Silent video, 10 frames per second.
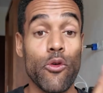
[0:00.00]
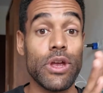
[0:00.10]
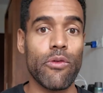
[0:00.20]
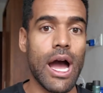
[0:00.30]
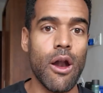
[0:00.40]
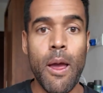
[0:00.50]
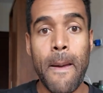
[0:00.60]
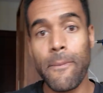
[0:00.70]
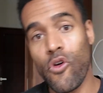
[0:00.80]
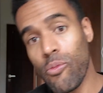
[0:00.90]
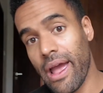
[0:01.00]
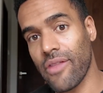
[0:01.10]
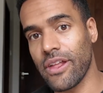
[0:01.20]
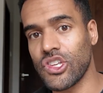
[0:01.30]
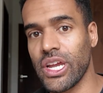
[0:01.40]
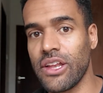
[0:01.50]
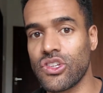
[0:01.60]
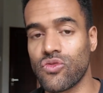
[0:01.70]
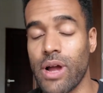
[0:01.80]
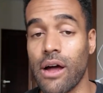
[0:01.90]
reroute, boop, and then
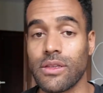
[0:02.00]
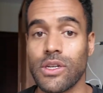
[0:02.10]
changes route.